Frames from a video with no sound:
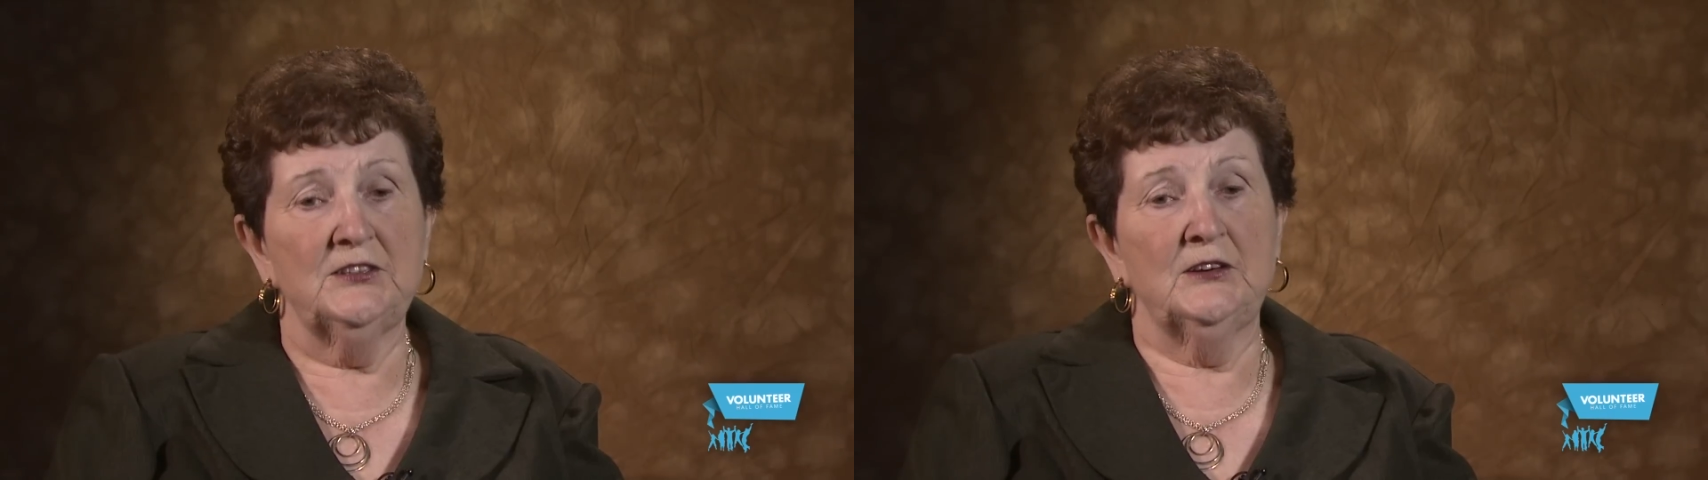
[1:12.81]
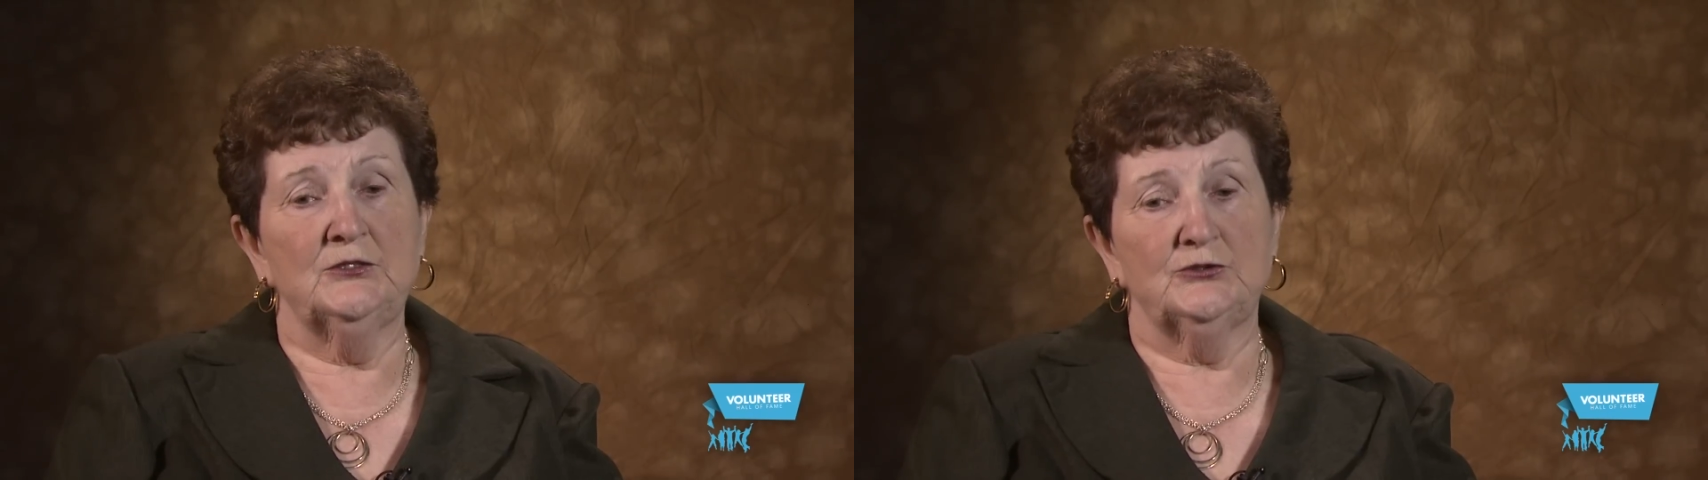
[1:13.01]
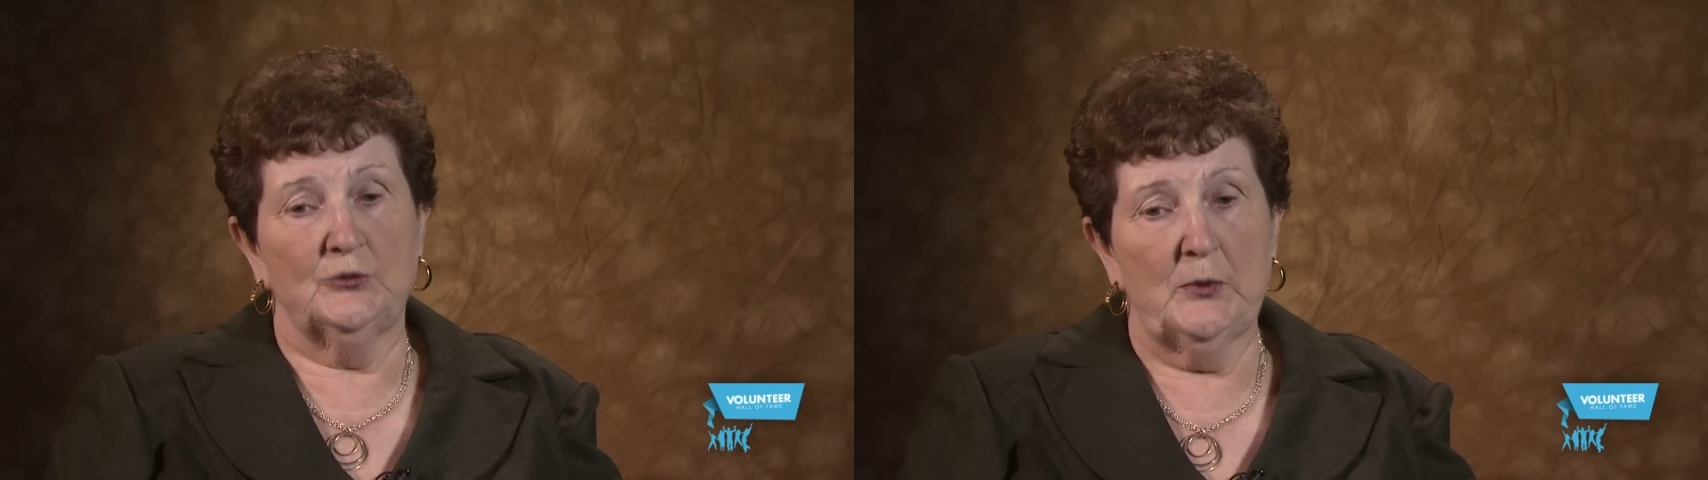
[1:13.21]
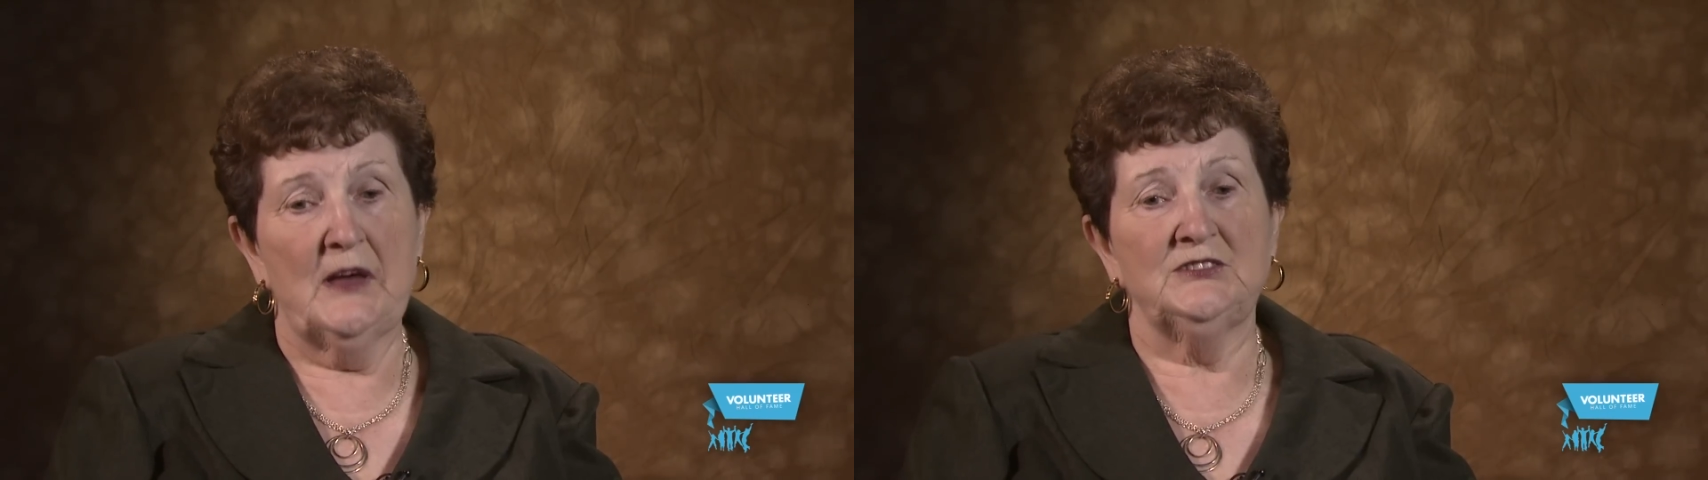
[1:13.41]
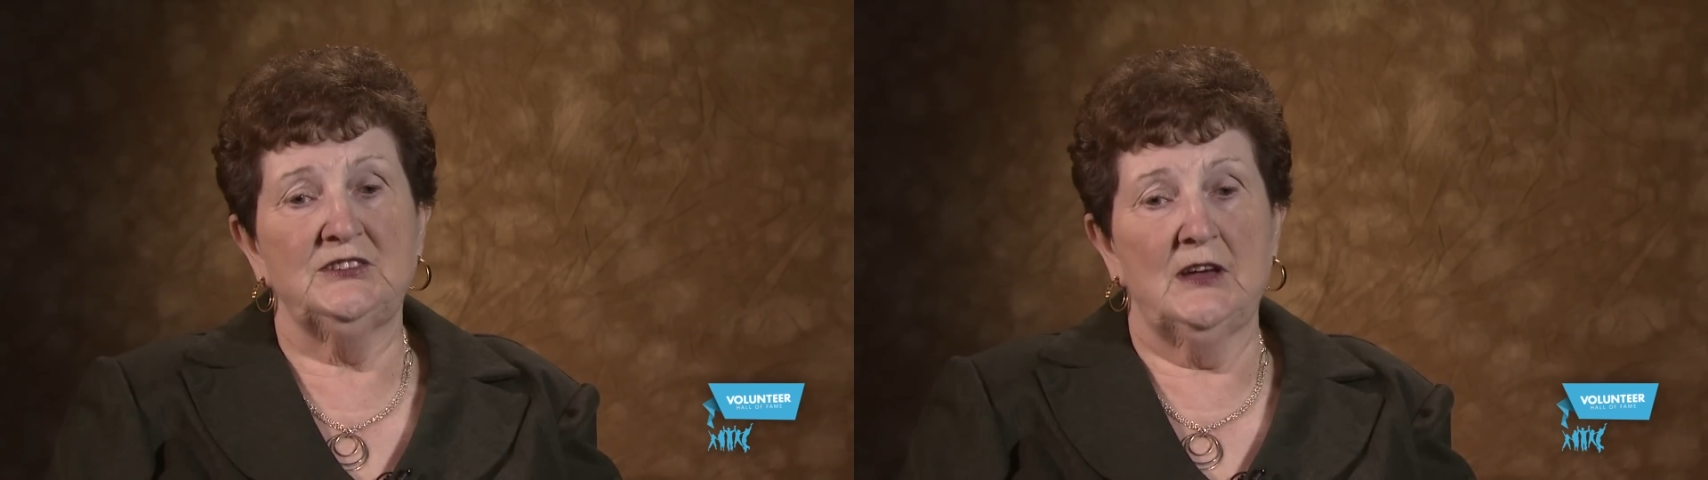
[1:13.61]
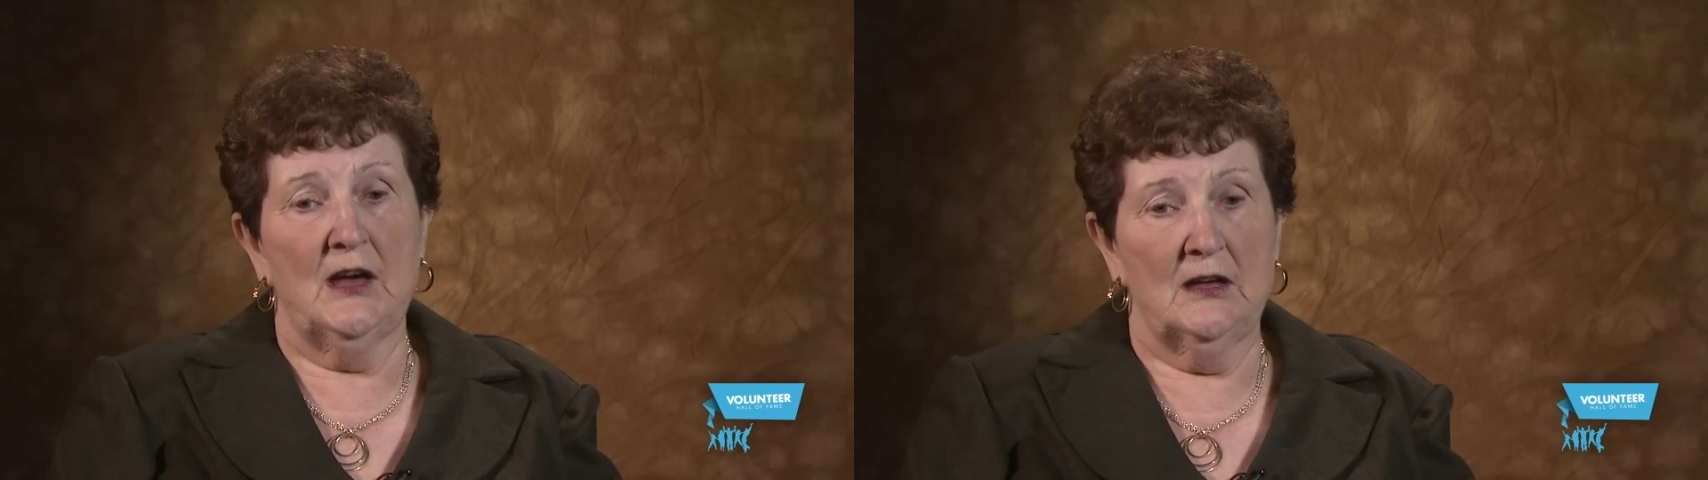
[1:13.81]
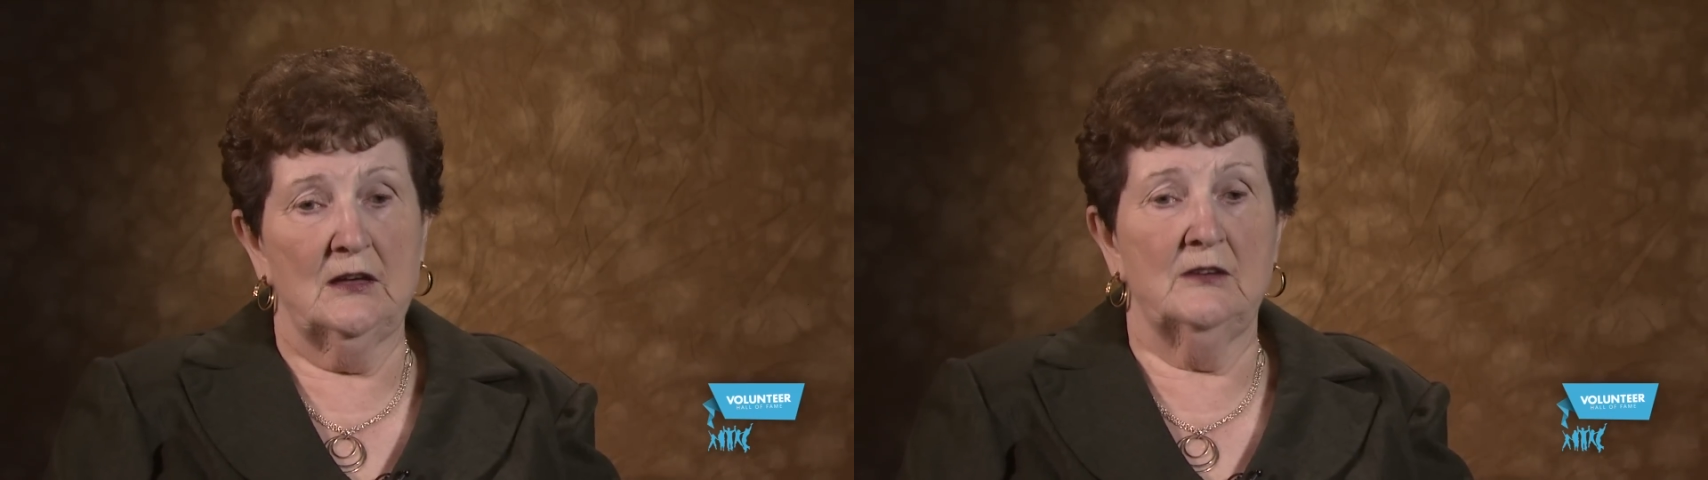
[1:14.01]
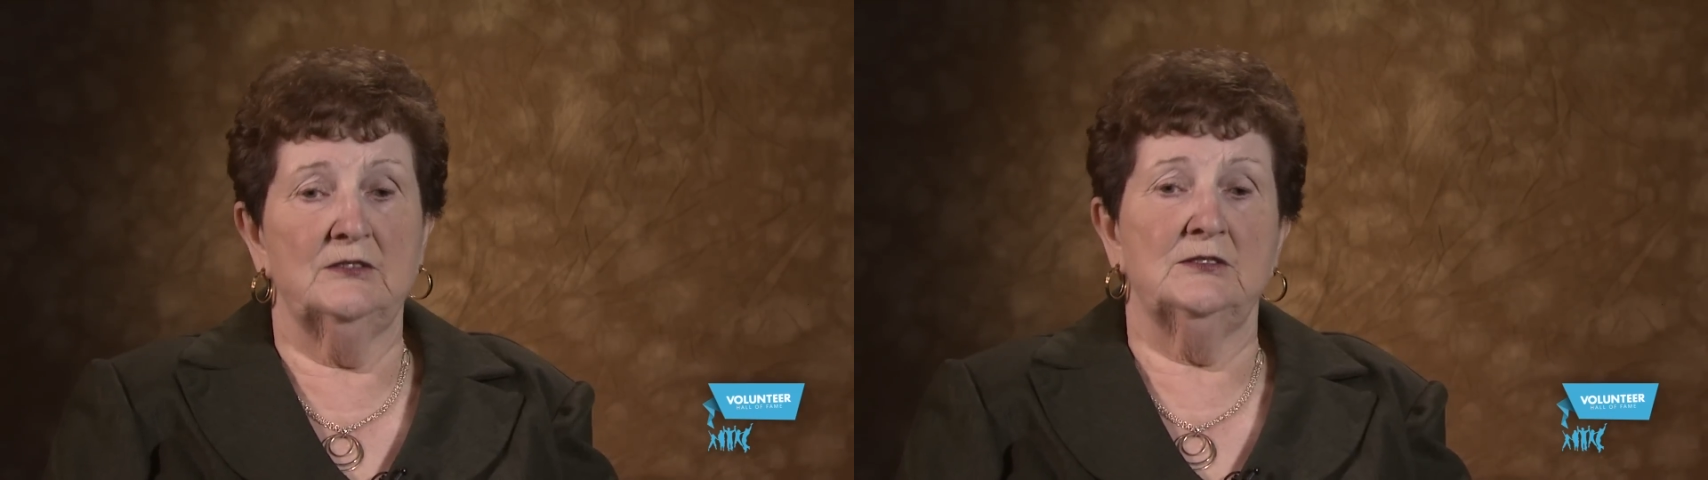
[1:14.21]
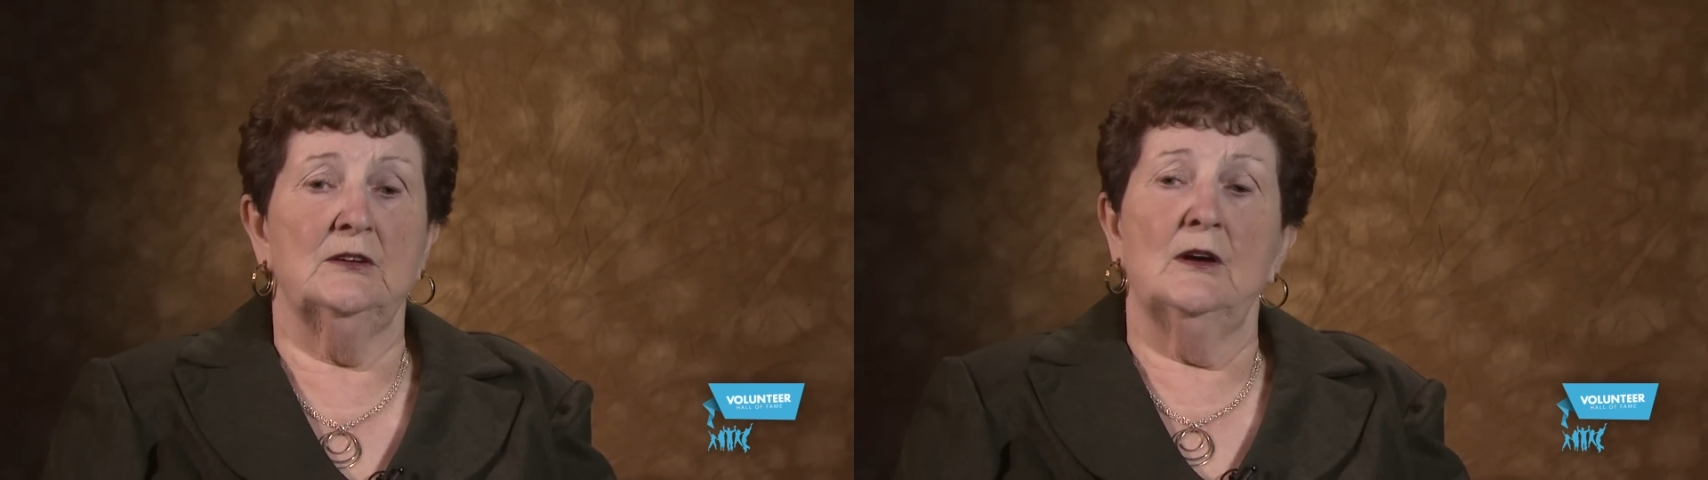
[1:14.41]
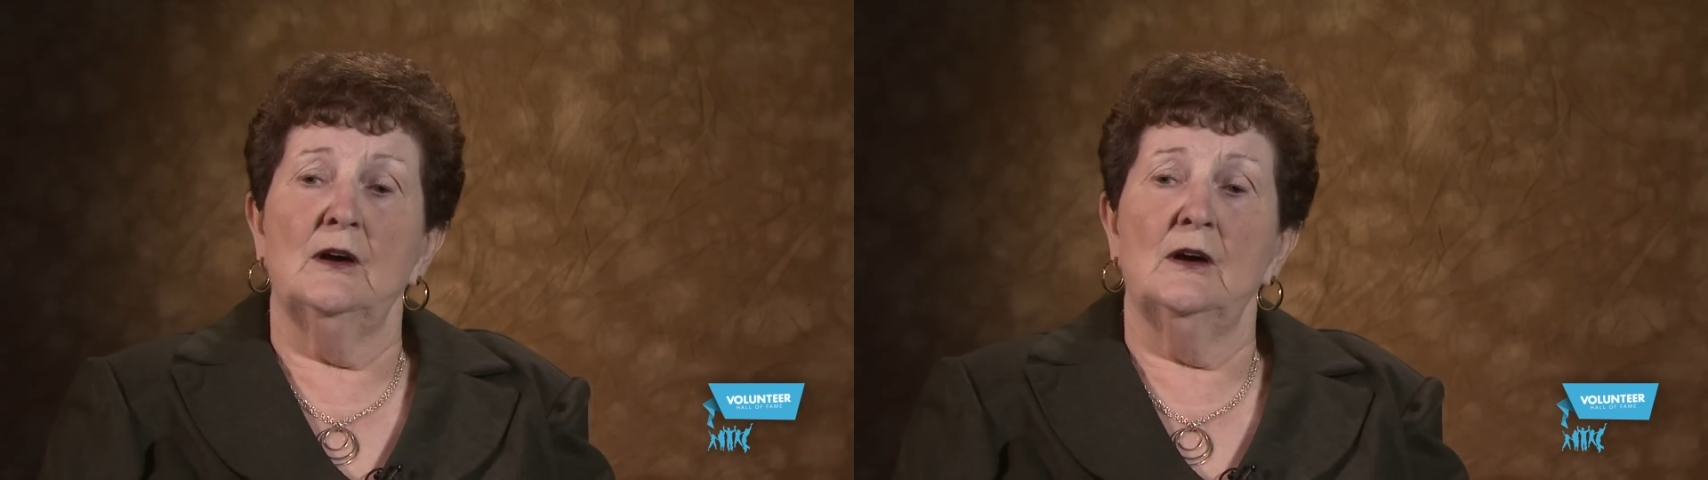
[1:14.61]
things Trepassey has,